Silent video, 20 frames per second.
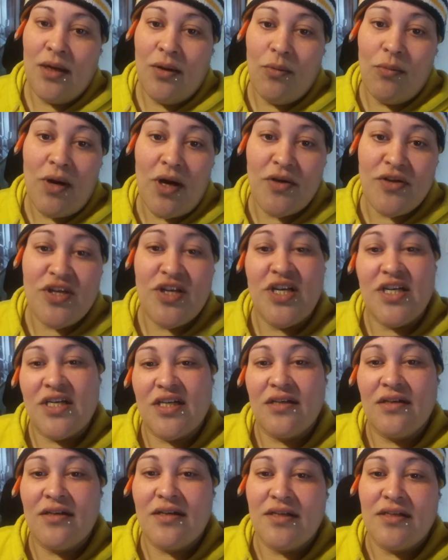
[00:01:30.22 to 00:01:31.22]
well, you're
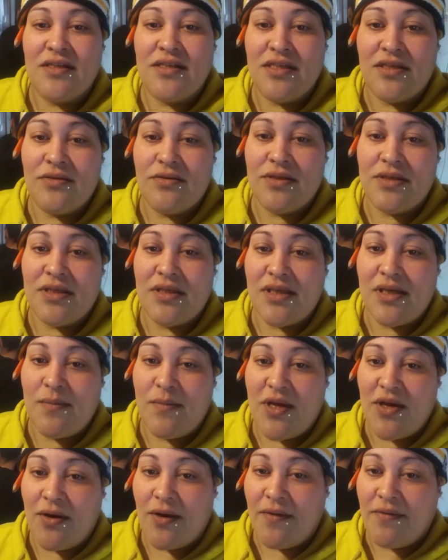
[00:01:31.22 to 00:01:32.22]
gonna continue to see
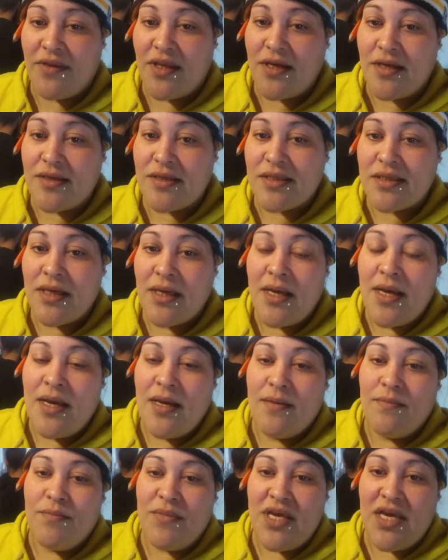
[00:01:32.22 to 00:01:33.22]
me on this.
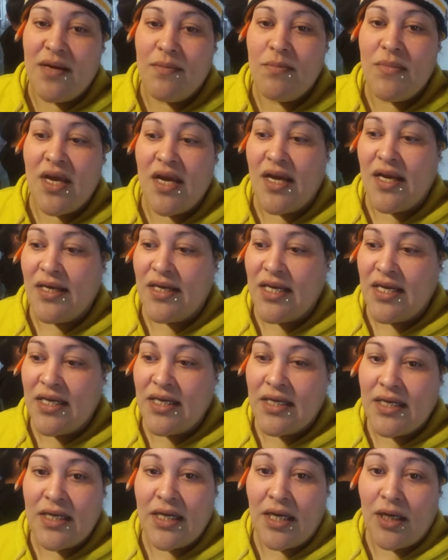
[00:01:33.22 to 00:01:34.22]
Me and Manny
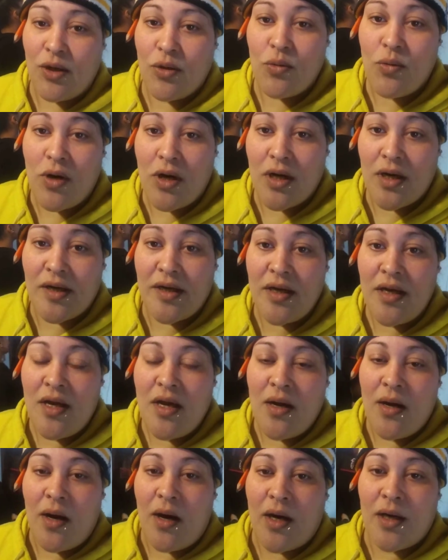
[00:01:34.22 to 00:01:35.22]
and Guan
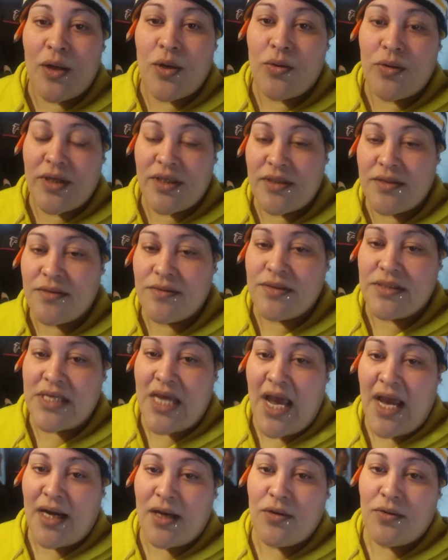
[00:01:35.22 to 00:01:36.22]
are going to
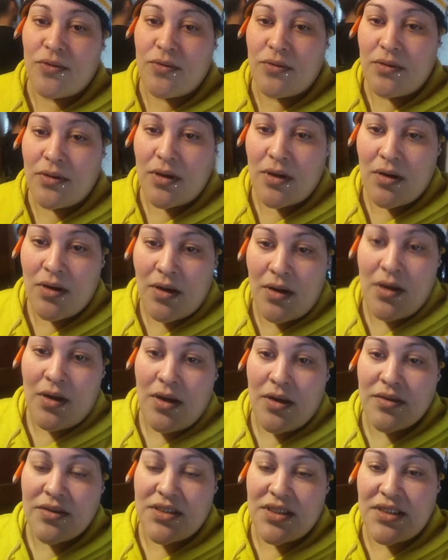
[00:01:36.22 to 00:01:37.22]
tackle
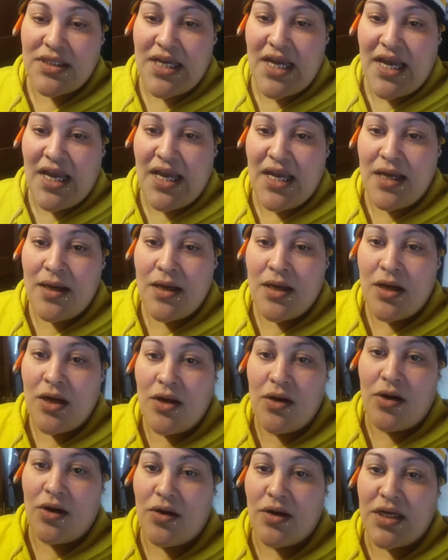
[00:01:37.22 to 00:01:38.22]
today
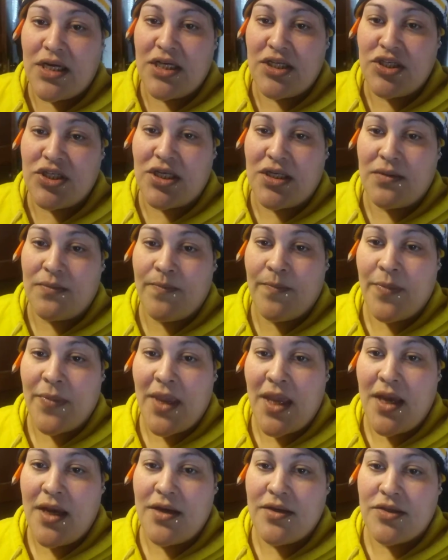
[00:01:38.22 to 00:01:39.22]
her kitchen.
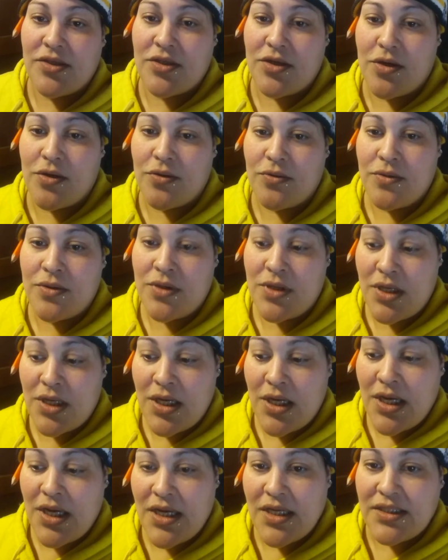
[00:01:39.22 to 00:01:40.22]
So
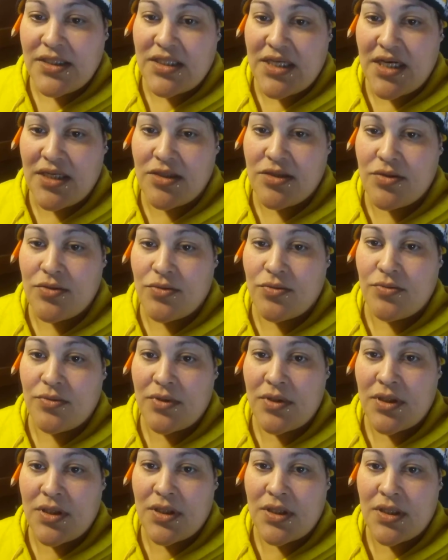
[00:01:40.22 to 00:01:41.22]
stay tuned.